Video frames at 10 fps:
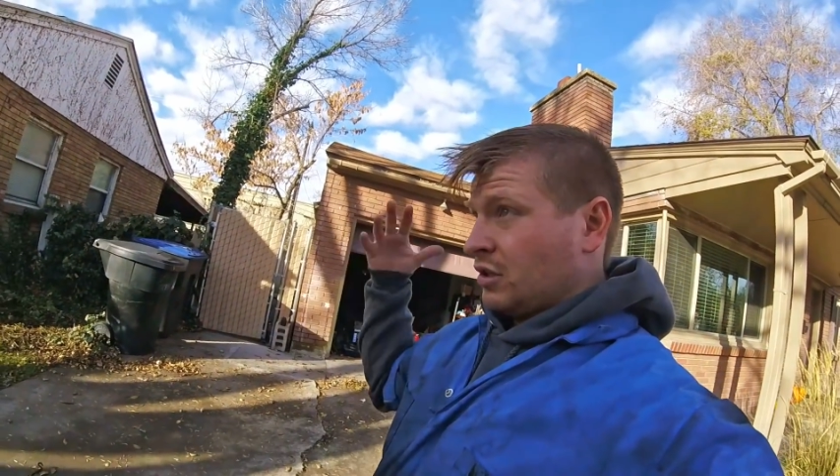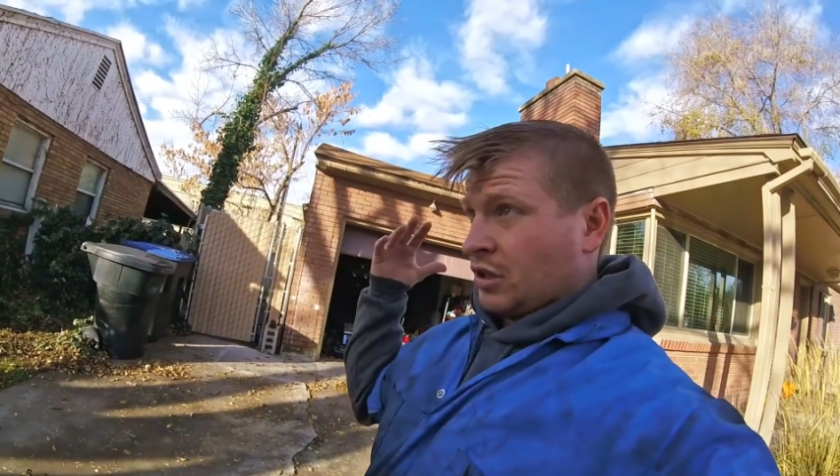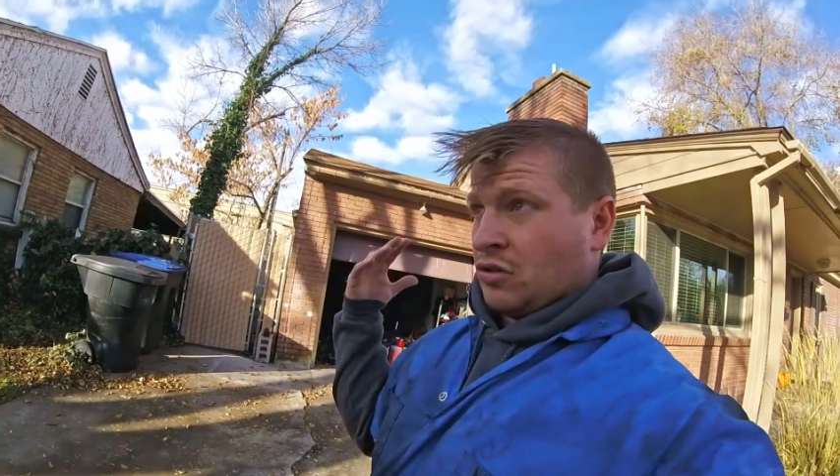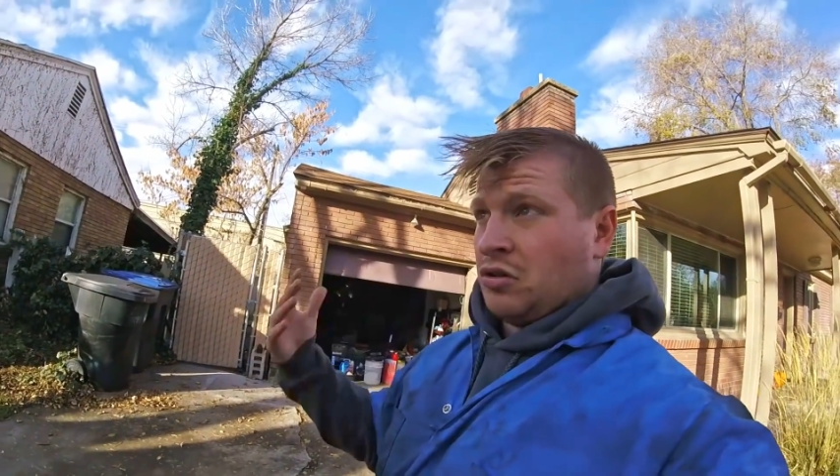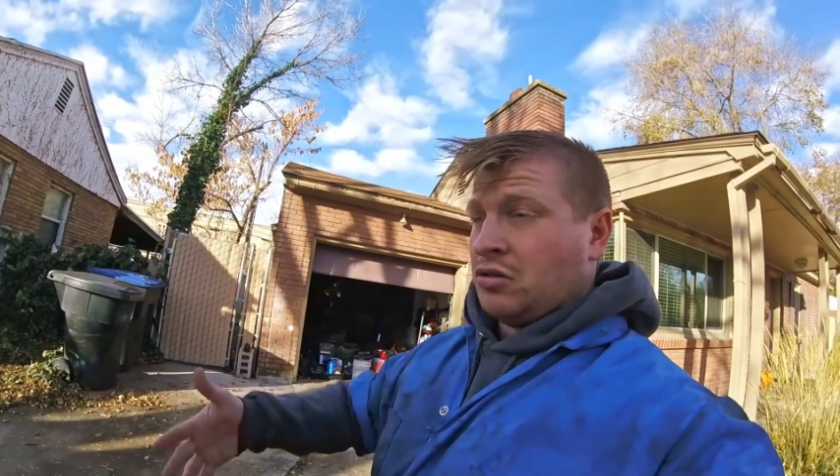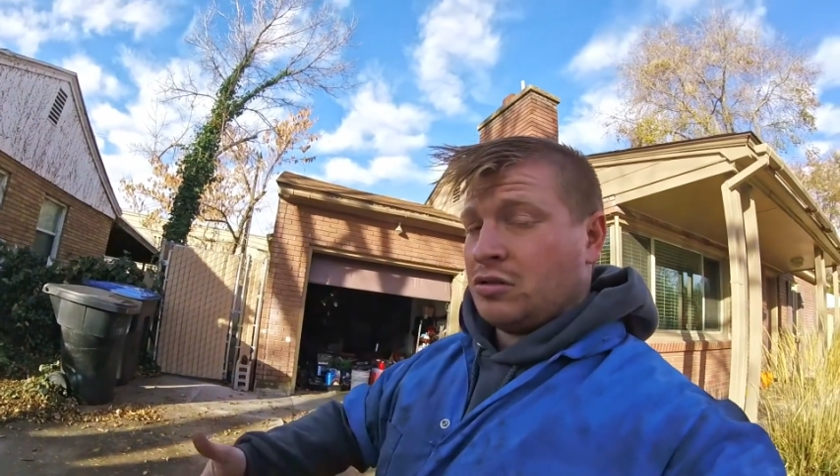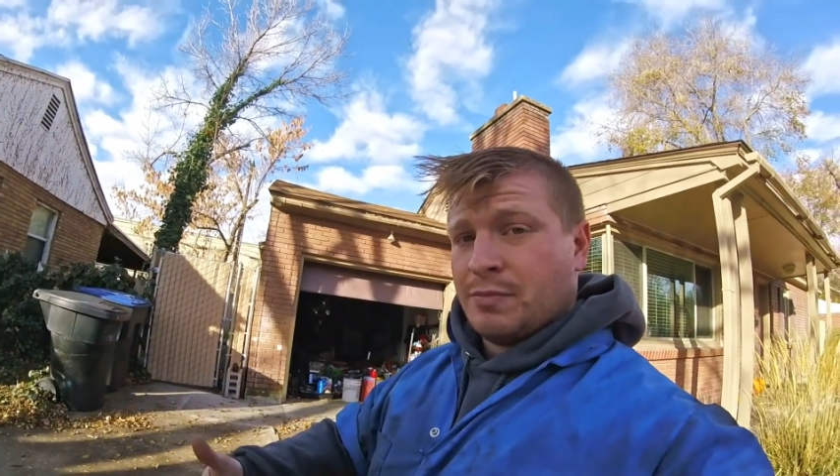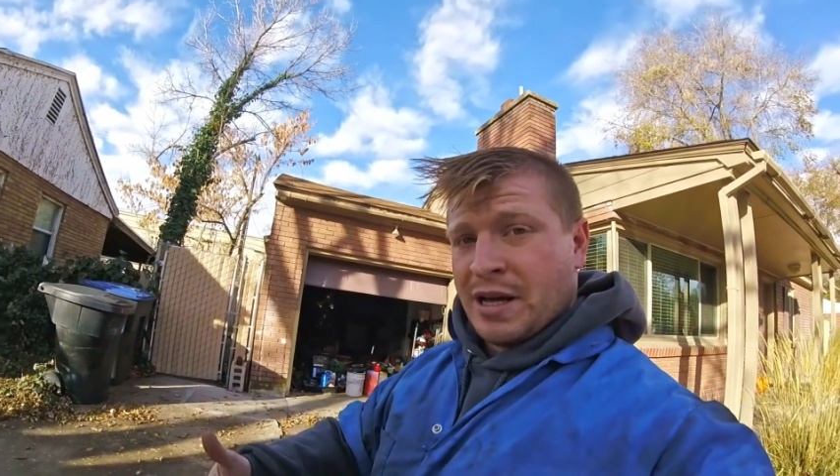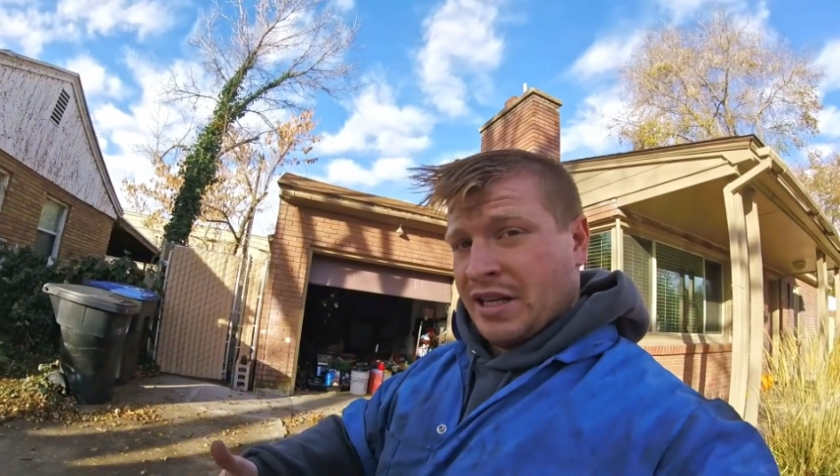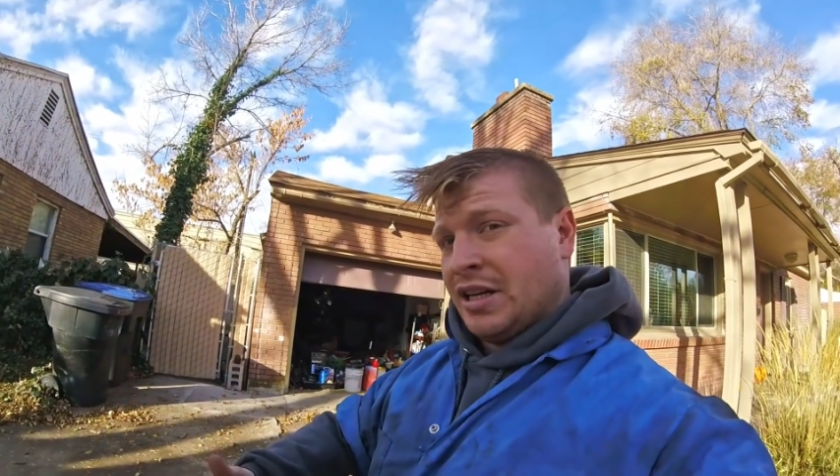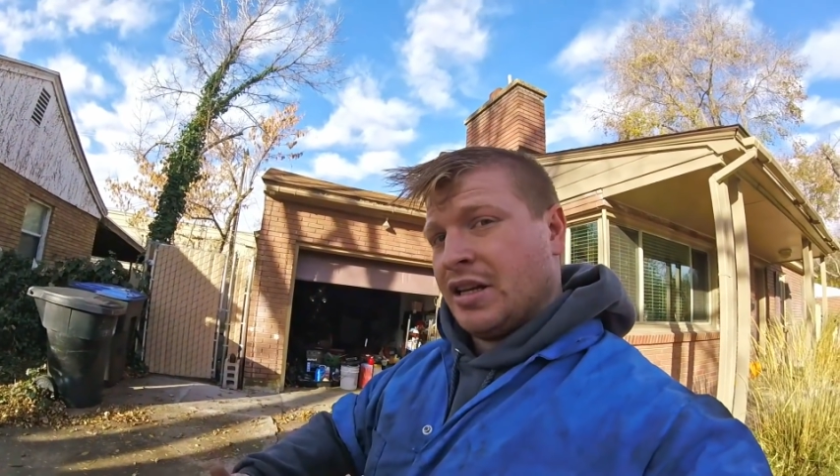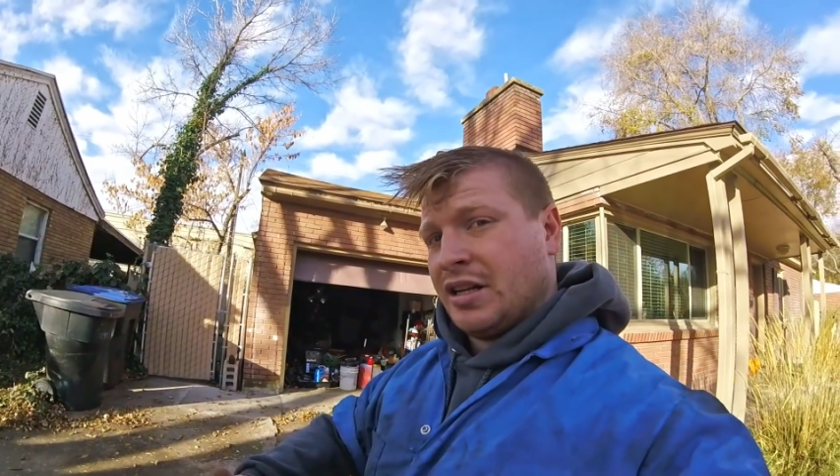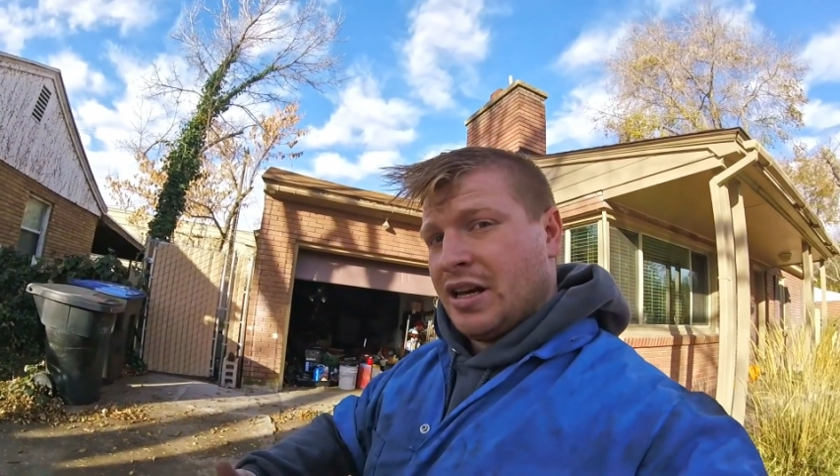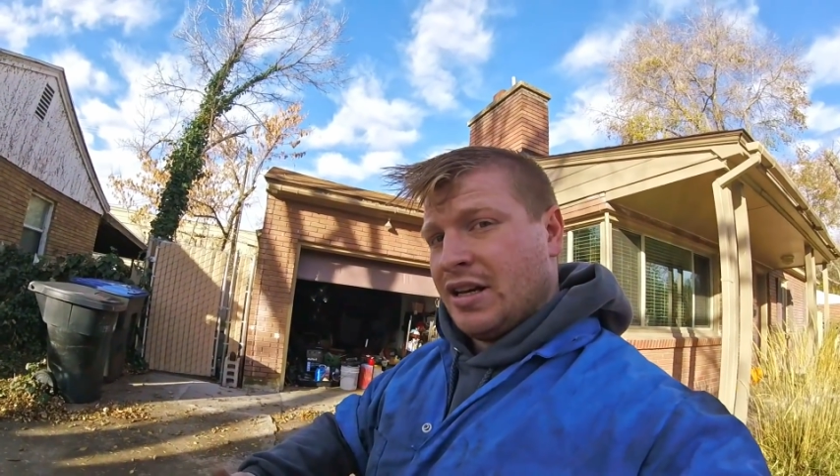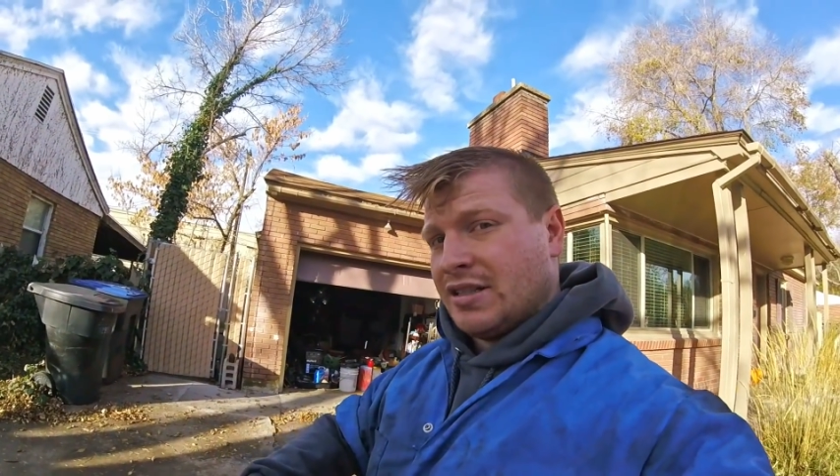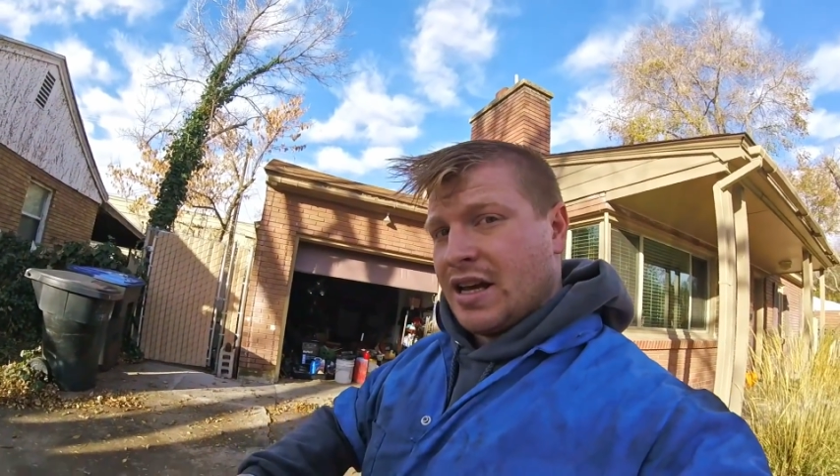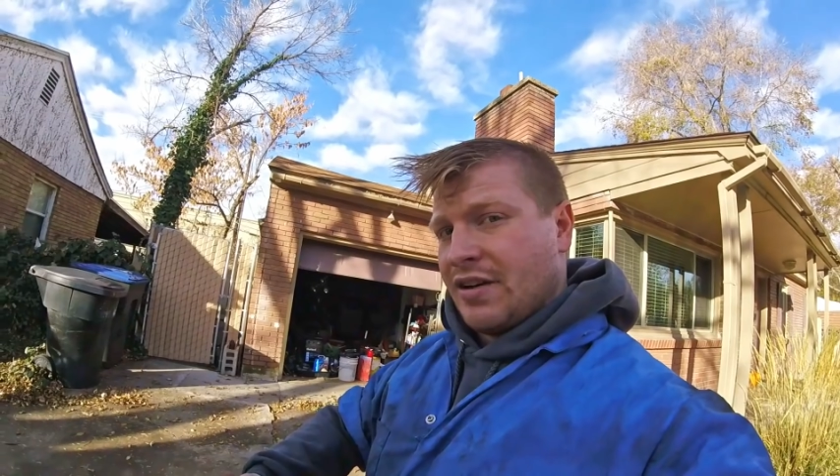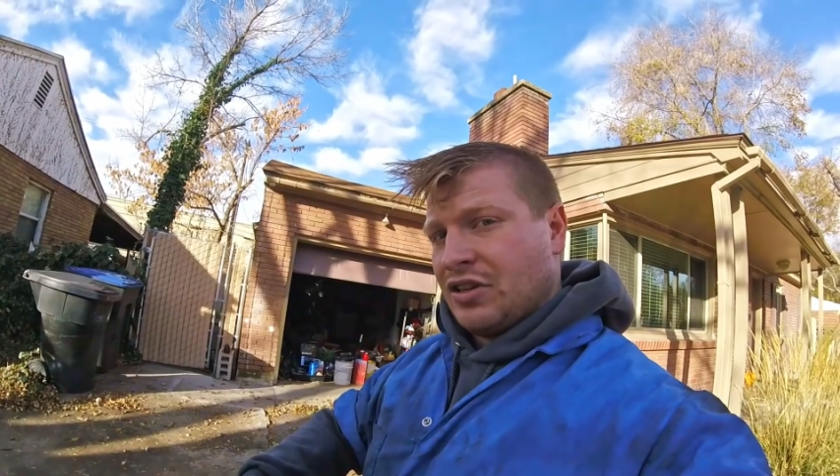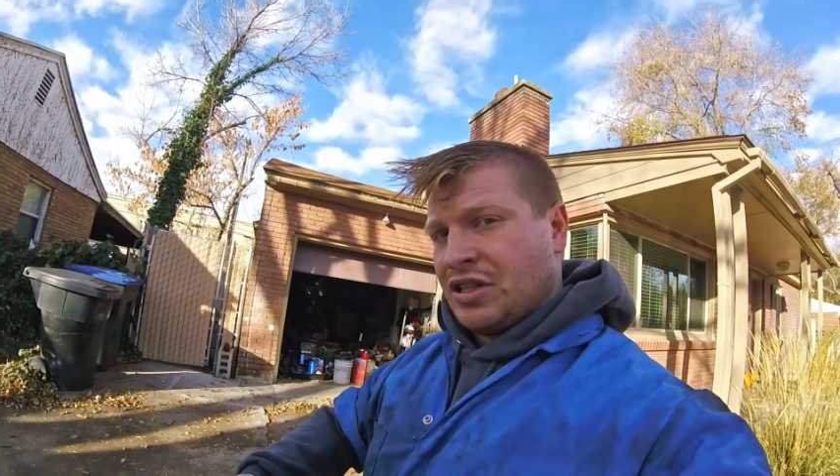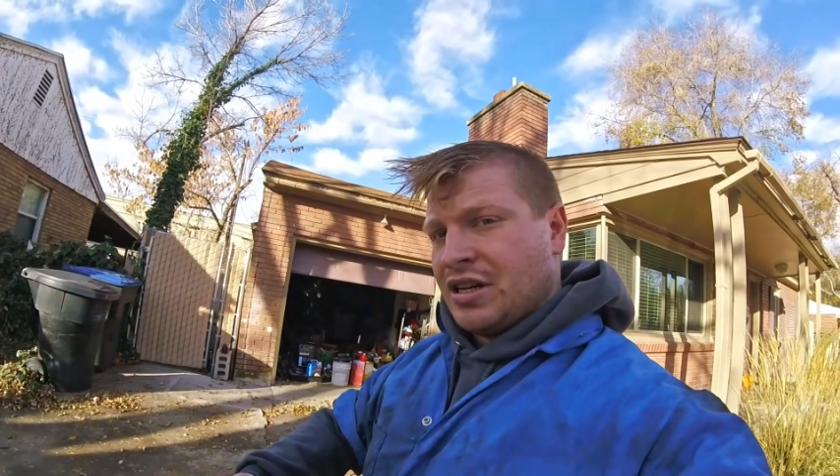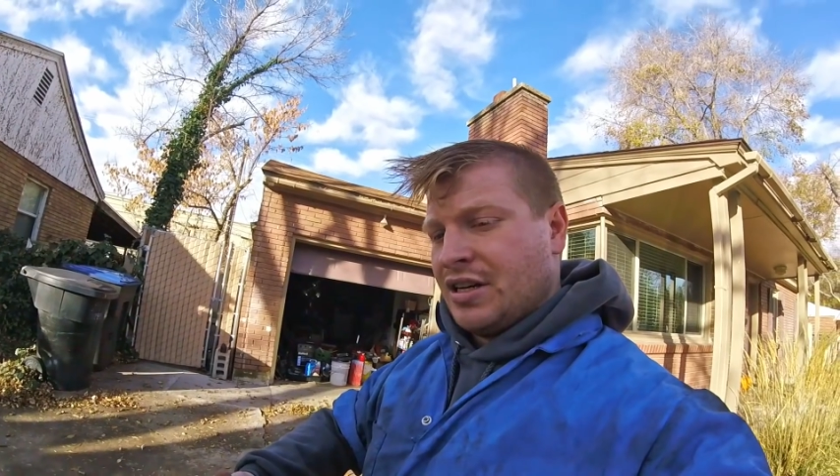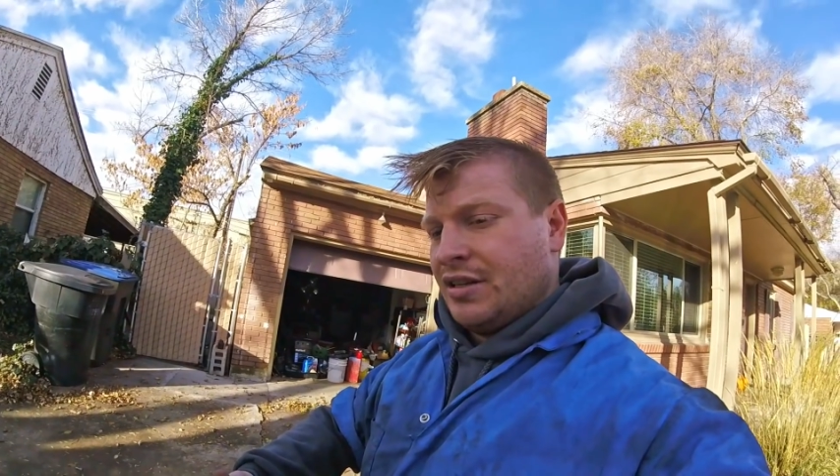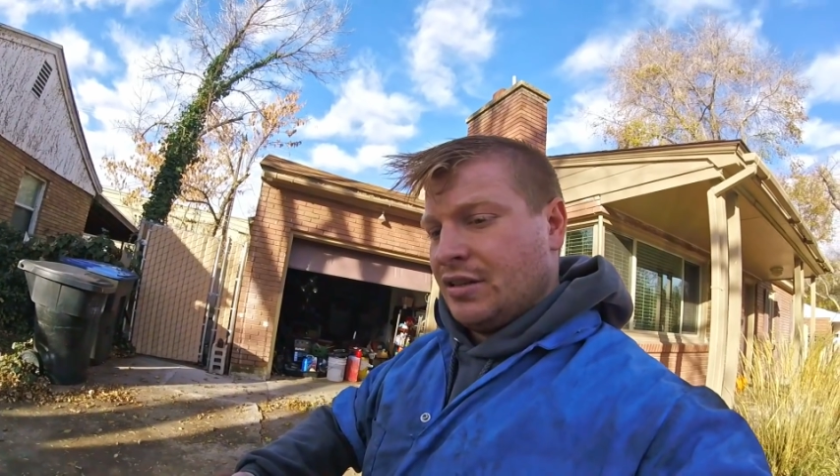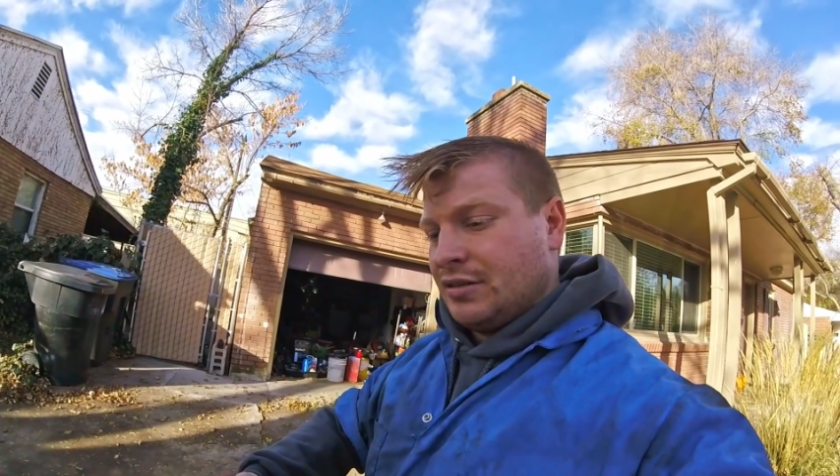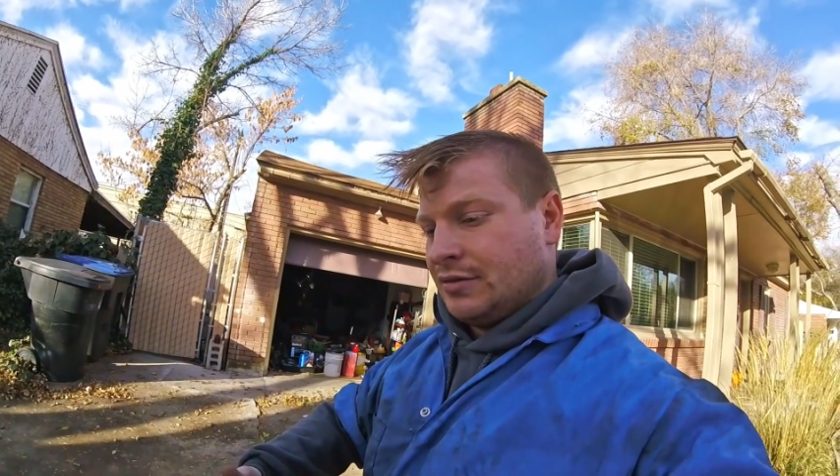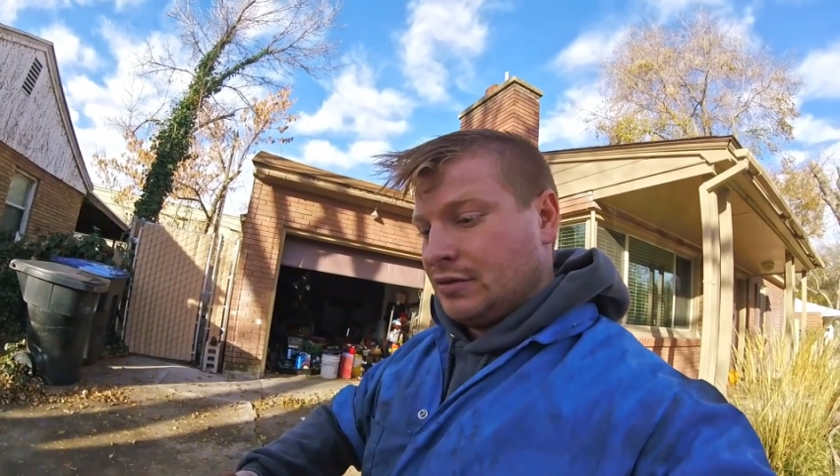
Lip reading: The goal by the end of the day is to have it done,